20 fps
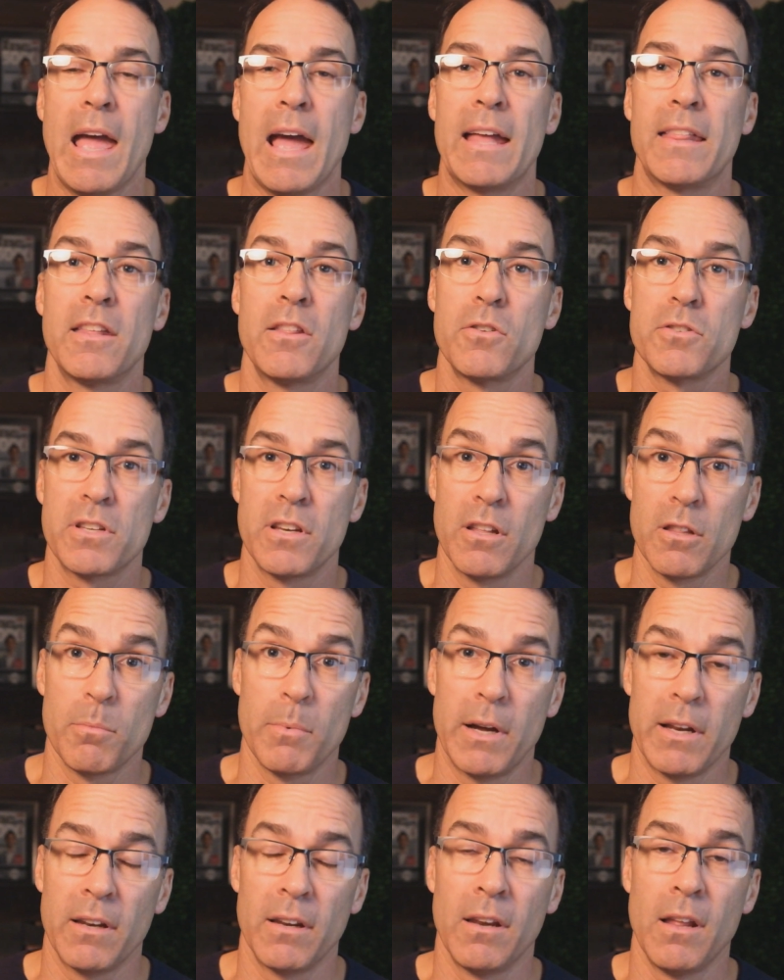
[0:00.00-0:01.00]
And then there's another
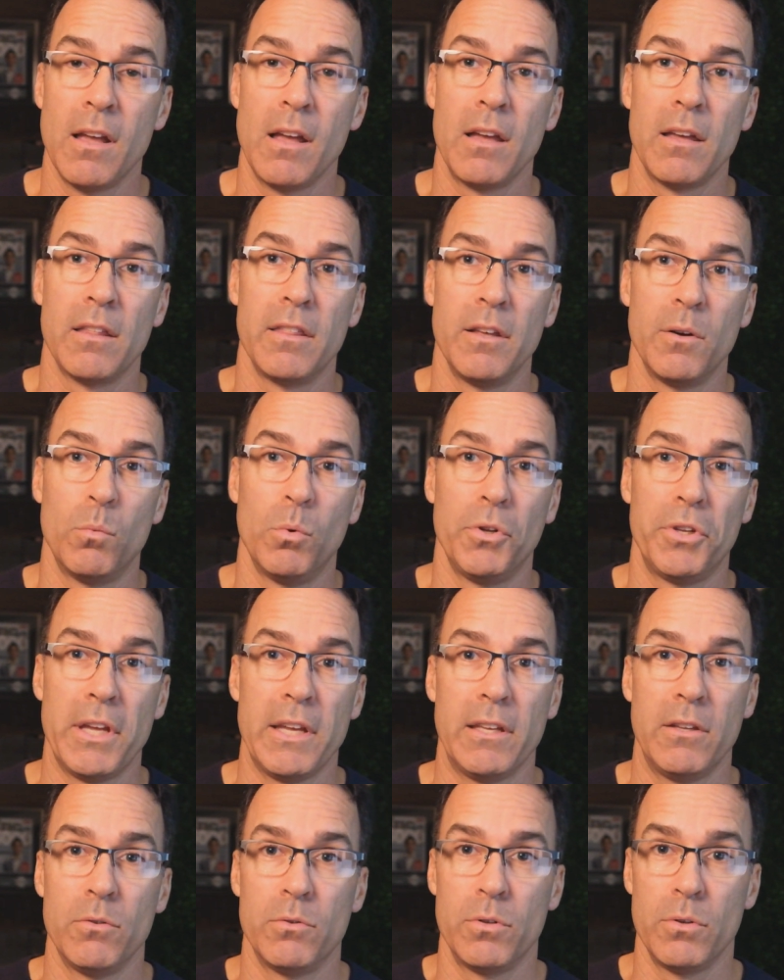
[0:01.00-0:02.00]
button that will
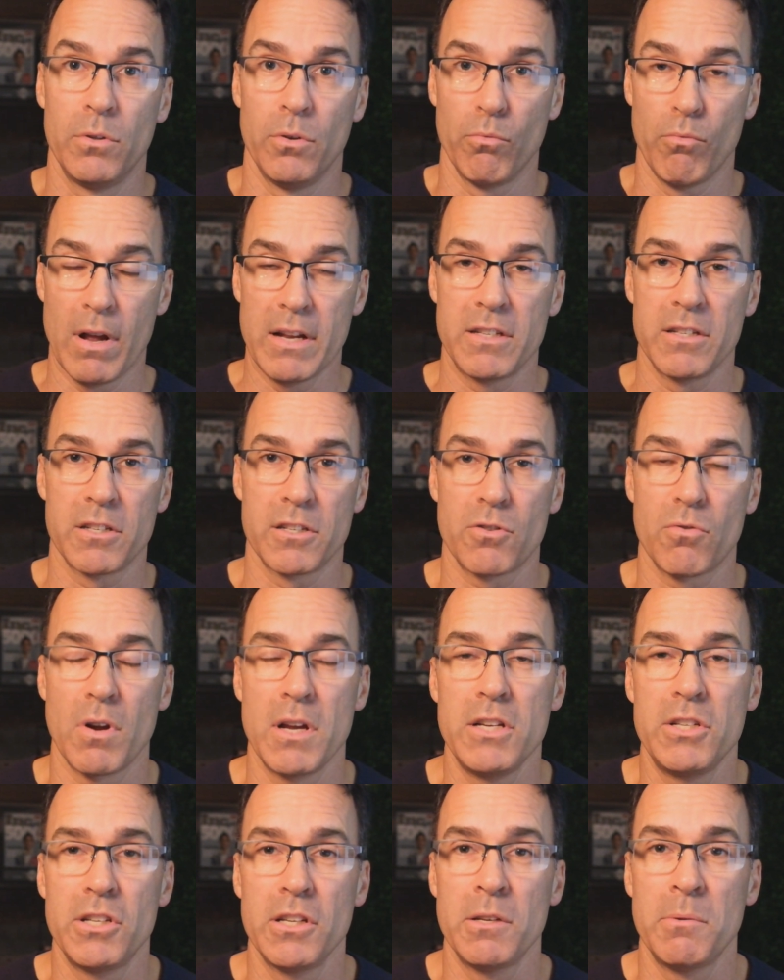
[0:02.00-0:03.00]
take you to the
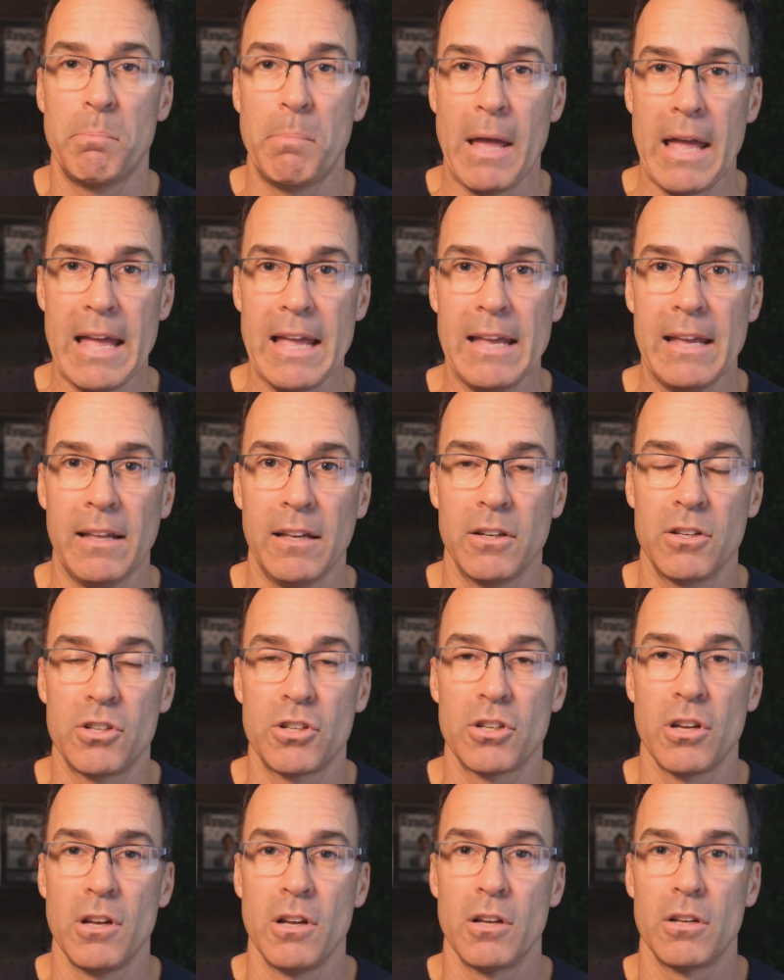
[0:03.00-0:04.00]
registration
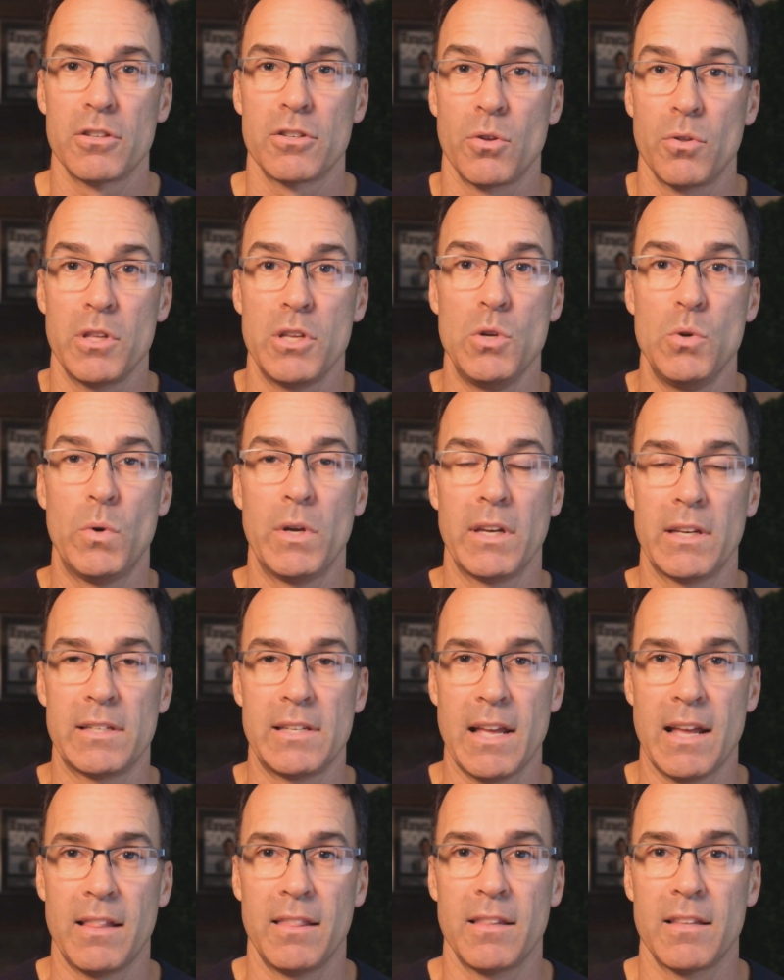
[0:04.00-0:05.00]
page so that you can
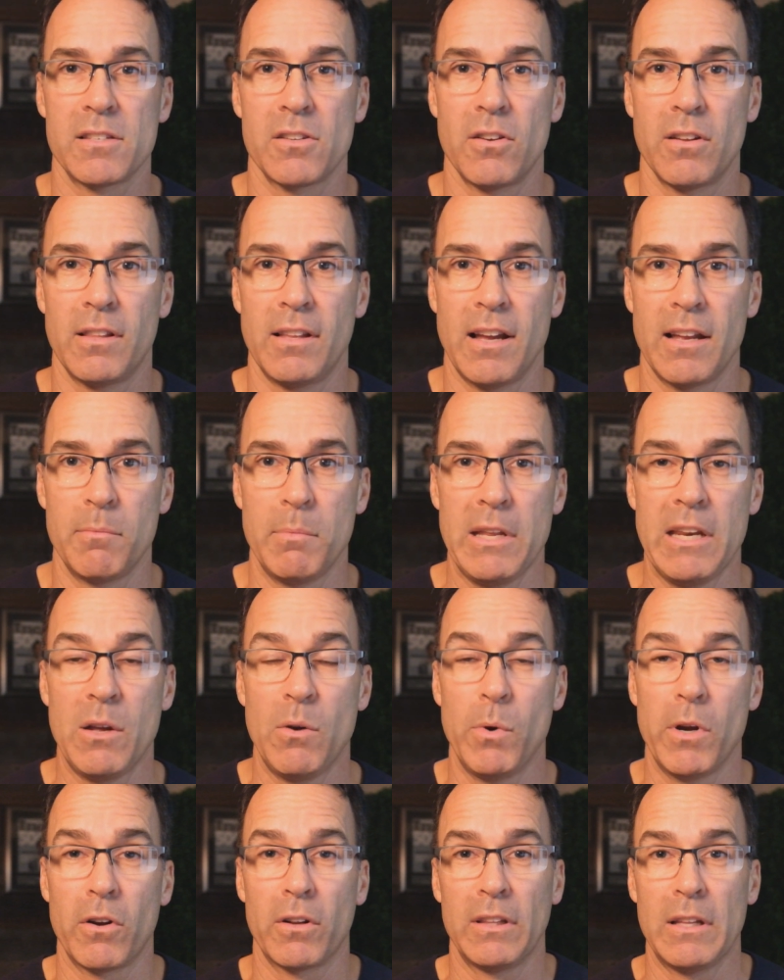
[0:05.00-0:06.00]
attend this online
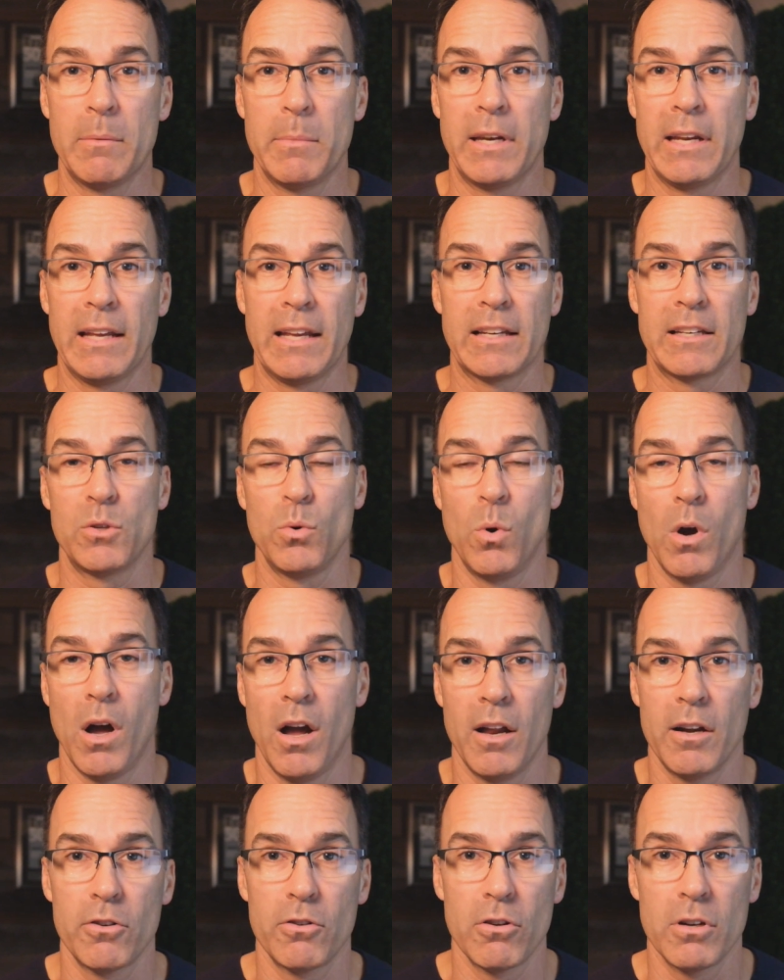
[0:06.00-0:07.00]
meeting. We are limiting it to
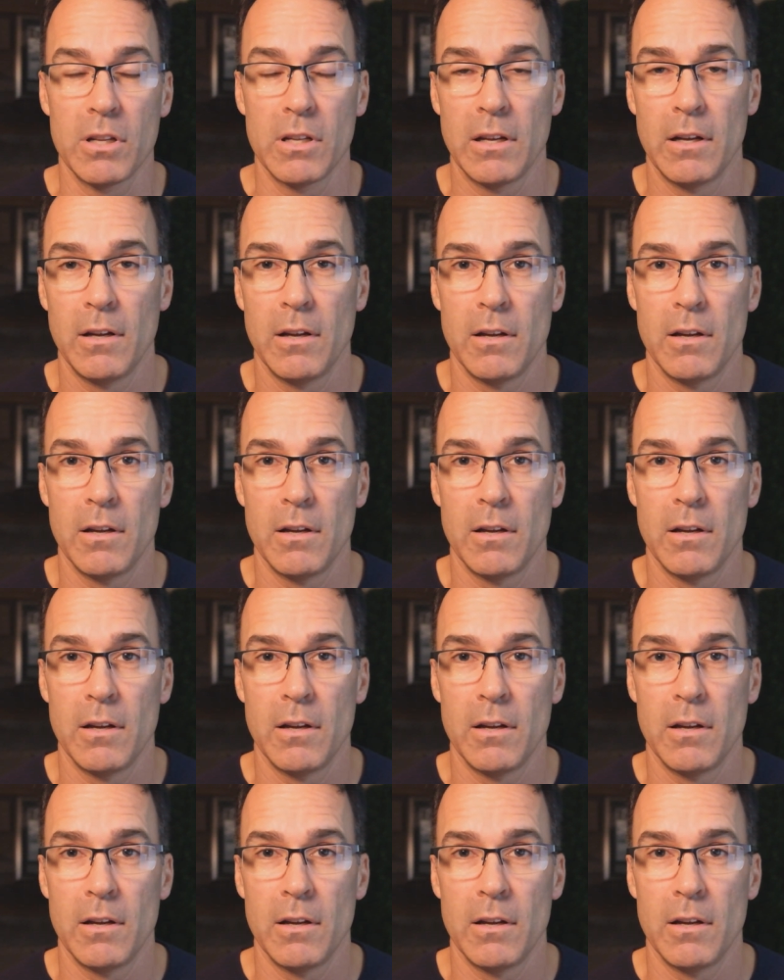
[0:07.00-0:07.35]
100.